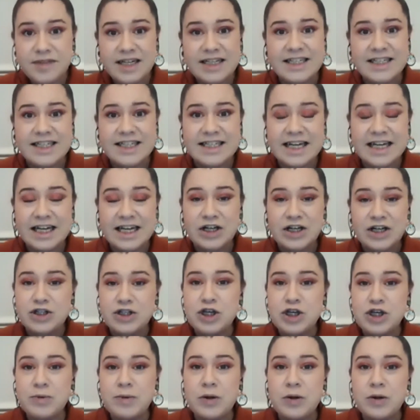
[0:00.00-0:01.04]
today, who's
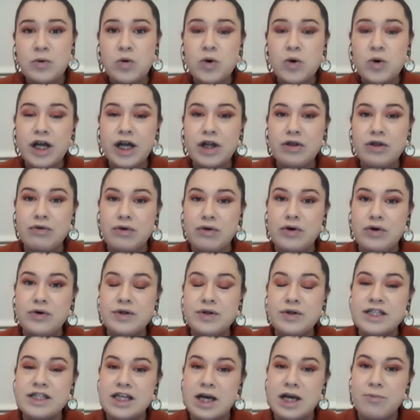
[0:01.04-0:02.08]
going to be walking through
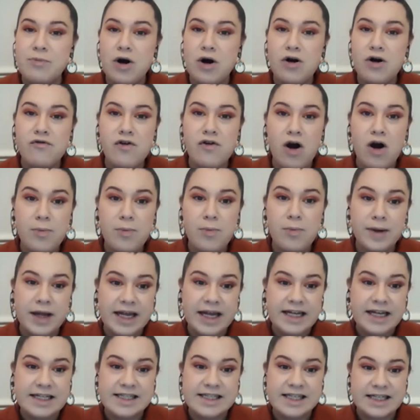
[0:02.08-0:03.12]
some of our
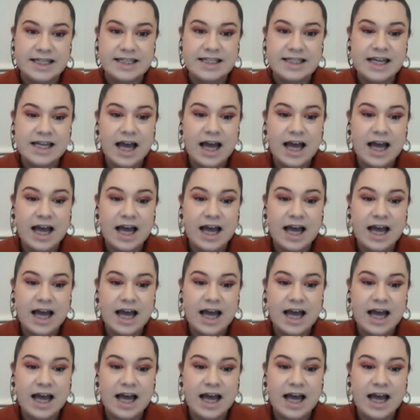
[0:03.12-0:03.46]
pieces.